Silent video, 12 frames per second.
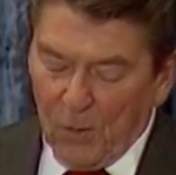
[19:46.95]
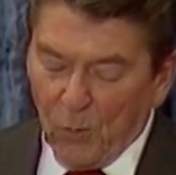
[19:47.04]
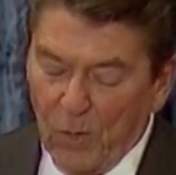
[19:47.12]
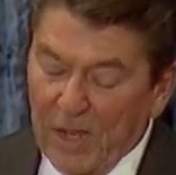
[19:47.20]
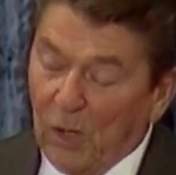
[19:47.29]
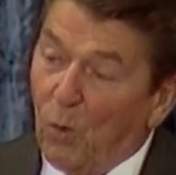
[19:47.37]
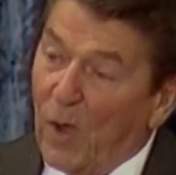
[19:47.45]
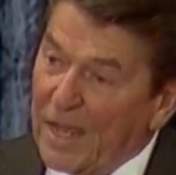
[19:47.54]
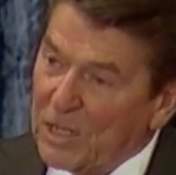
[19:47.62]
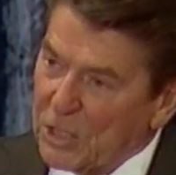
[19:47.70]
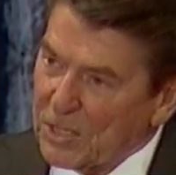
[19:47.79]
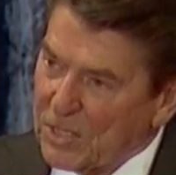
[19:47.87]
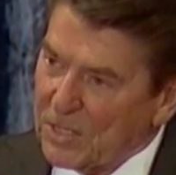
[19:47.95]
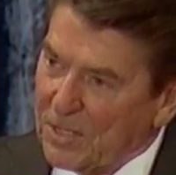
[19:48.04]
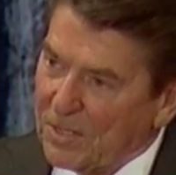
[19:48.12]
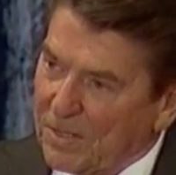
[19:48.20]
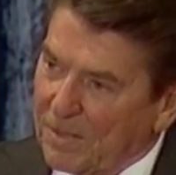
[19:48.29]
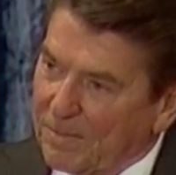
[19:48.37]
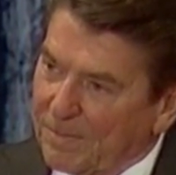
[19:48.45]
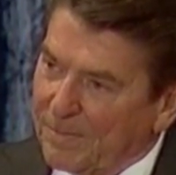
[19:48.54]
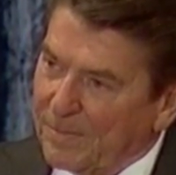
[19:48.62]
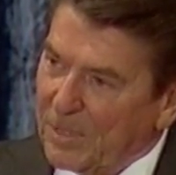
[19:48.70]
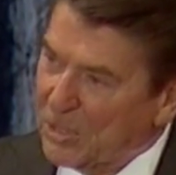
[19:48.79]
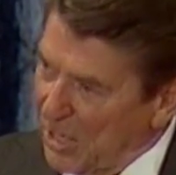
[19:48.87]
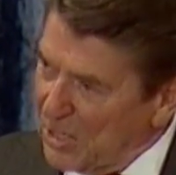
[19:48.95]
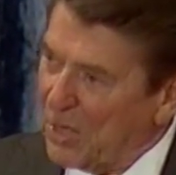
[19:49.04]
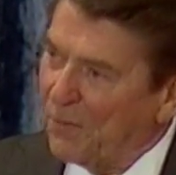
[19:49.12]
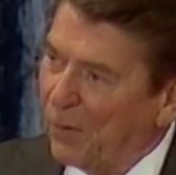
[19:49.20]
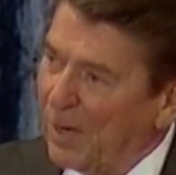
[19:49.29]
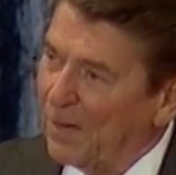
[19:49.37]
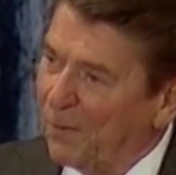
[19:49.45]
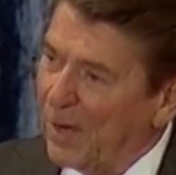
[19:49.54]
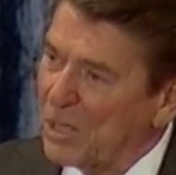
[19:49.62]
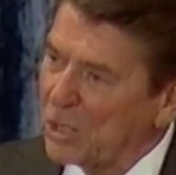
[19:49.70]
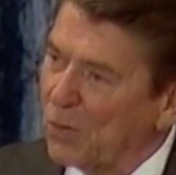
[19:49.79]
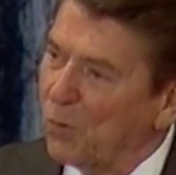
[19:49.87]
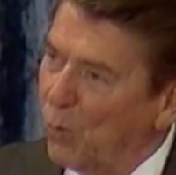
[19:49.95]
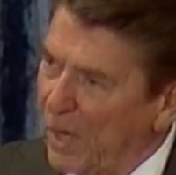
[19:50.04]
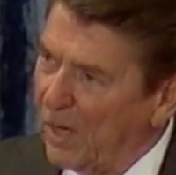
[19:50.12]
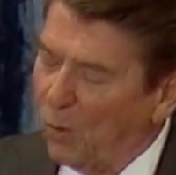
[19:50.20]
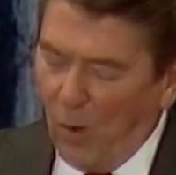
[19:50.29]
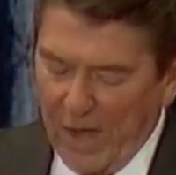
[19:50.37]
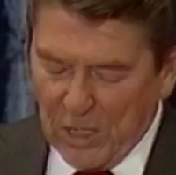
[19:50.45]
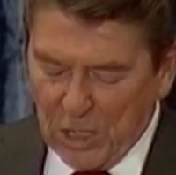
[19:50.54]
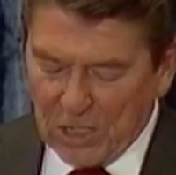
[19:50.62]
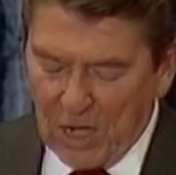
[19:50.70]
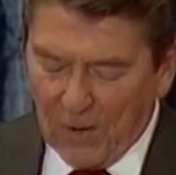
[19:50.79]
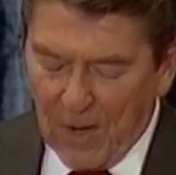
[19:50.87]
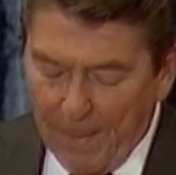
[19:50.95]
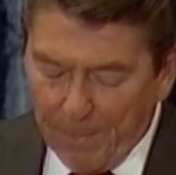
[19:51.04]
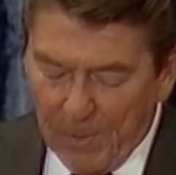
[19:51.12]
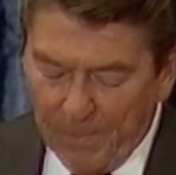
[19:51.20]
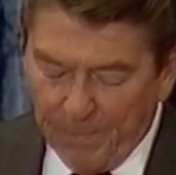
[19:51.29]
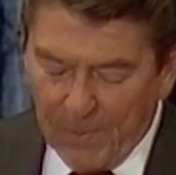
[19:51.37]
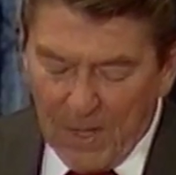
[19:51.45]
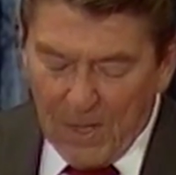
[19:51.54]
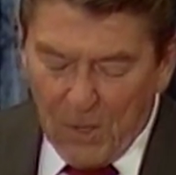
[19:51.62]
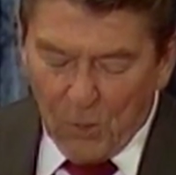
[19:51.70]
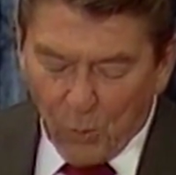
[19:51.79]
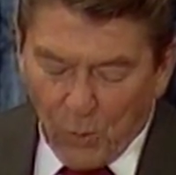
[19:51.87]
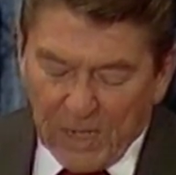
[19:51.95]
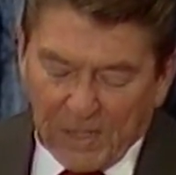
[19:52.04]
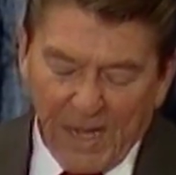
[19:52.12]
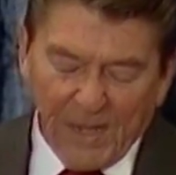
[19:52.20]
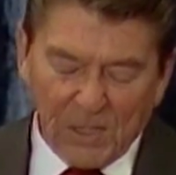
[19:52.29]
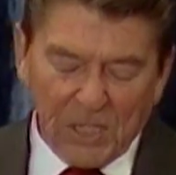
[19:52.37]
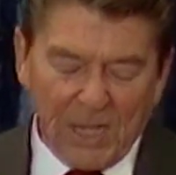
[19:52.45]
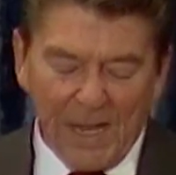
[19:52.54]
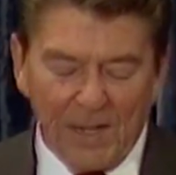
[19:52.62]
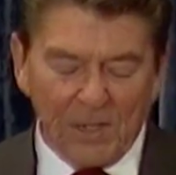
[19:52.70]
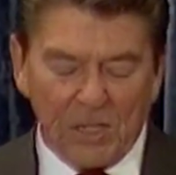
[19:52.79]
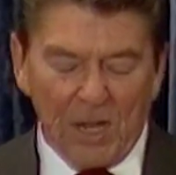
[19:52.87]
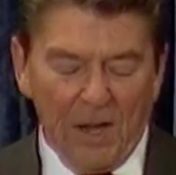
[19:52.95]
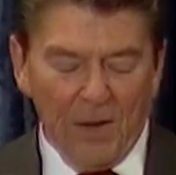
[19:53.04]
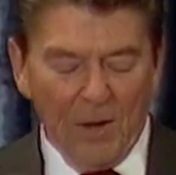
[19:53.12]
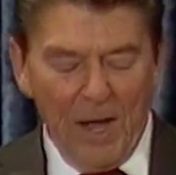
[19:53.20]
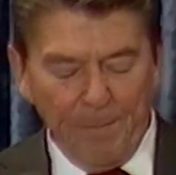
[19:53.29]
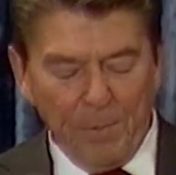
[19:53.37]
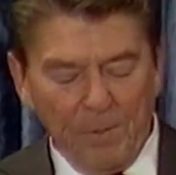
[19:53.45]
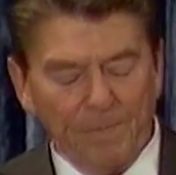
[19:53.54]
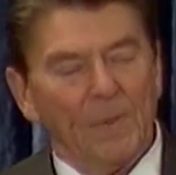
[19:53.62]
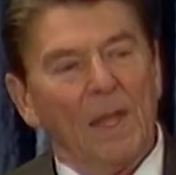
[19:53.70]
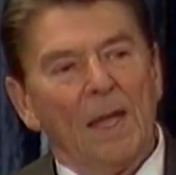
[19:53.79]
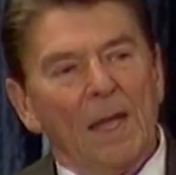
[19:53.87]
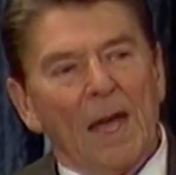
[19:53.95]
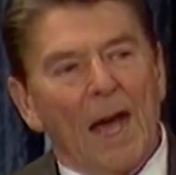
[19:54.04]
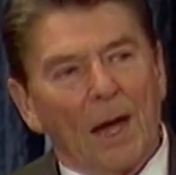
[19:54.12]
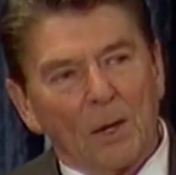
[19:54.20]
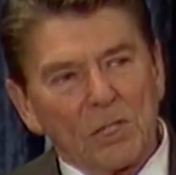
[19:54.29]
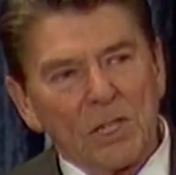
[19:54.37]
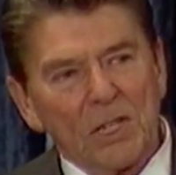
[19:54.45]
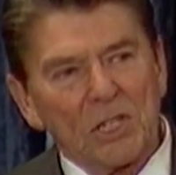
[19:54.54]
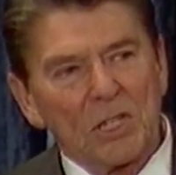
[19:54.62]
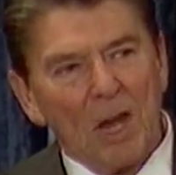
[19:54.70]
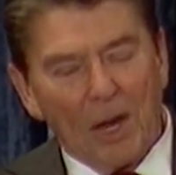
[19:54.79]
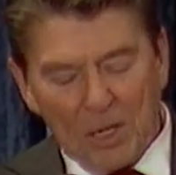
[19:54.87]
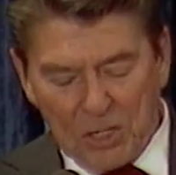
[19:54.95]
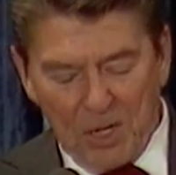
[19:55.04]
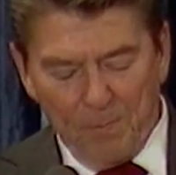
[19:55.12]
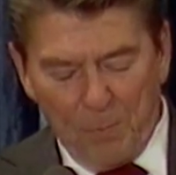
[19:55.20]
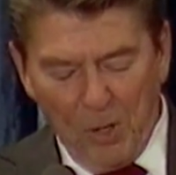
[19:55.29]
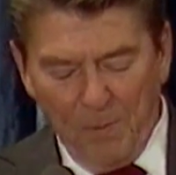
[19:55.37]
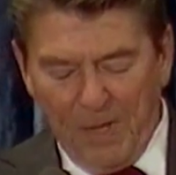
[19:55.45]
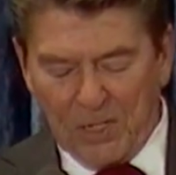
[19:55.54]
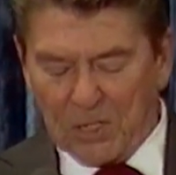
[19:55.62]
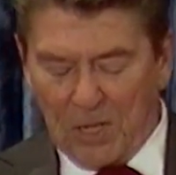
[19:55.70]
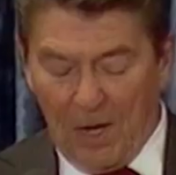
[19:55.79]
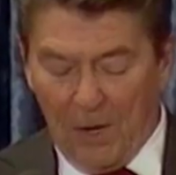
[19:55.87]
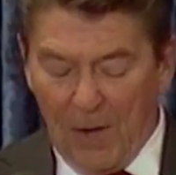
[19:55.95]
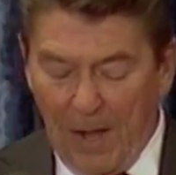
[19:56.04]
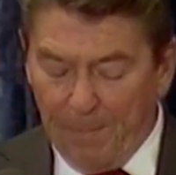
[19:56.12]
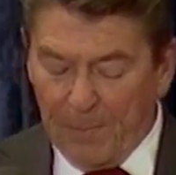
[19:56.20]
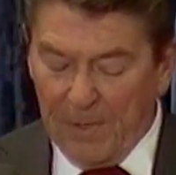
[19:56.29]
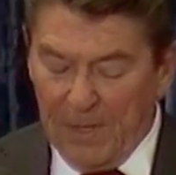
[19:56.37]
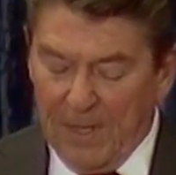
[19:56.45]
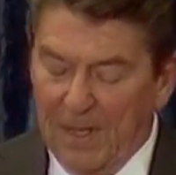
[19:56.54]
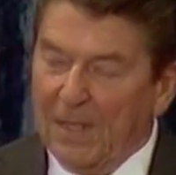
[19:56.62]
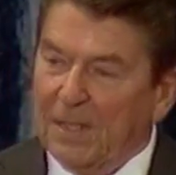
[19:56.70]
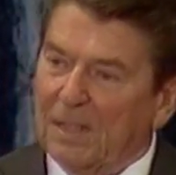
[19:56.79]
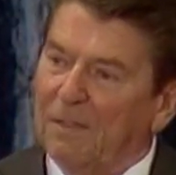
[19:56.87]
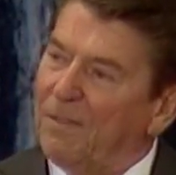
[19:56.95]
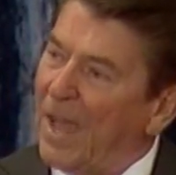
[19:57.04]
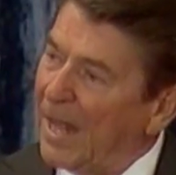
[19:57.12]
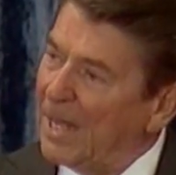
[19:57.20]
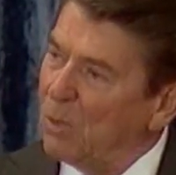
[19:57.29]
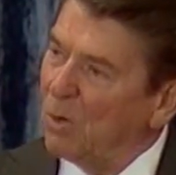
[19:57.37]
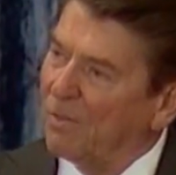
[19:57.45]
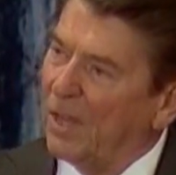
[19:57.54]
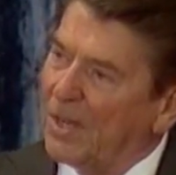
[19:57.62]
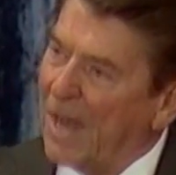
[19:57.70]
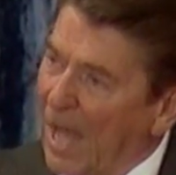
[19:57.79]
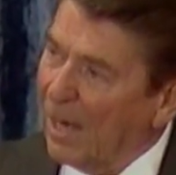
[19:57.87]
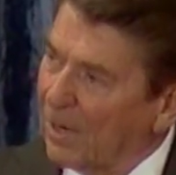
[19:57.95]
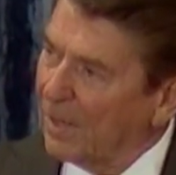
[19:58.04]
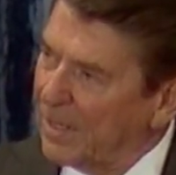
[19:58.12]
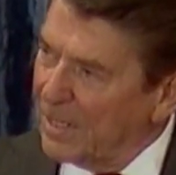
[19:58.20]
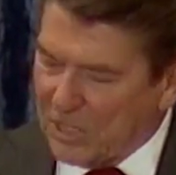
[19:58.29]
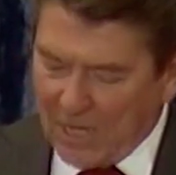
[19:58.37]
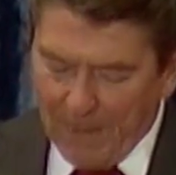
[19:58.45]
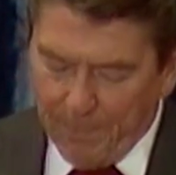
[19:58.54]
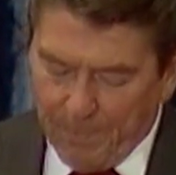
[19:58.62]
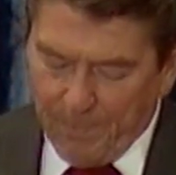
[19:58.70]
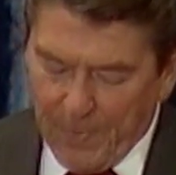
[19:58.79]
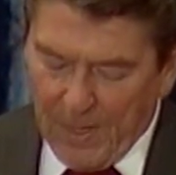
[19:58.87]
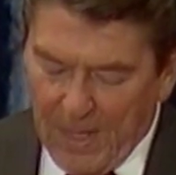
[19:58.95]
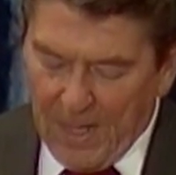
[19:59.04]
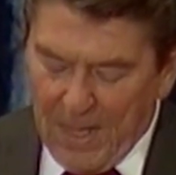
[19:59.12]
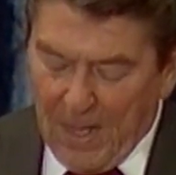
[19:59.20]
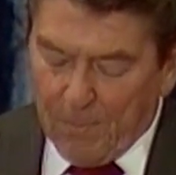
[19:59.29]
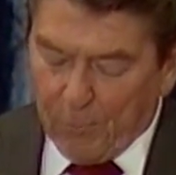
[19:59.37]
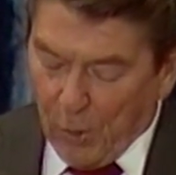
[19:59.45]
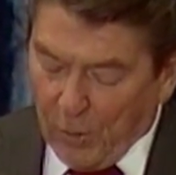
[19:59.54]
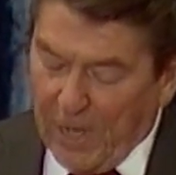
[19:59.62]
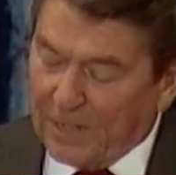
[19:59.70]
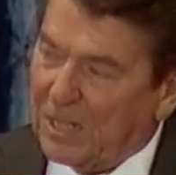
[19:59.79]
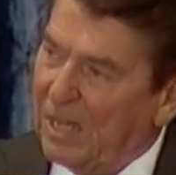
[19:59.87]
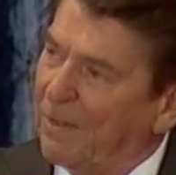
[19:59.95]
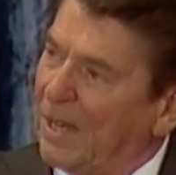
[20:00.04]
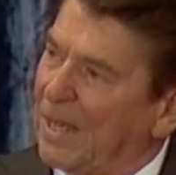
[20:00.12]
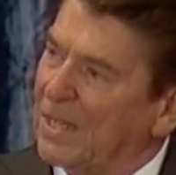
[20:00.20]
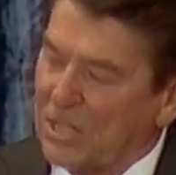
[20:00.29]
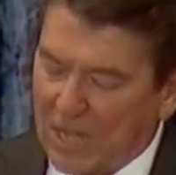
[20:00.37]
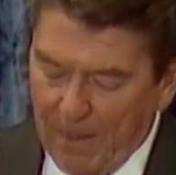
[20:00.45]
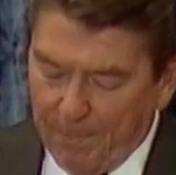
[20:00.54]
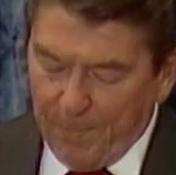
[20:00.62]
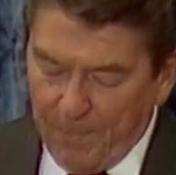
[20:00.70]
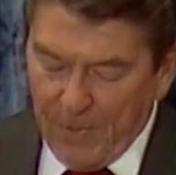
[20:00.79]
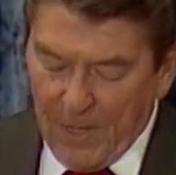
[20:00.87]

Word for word: Real wages, adjusted for inflation, real wages are up, retail sales are up, housing starts and permits are up, the value of the dollar is up, productivity is up,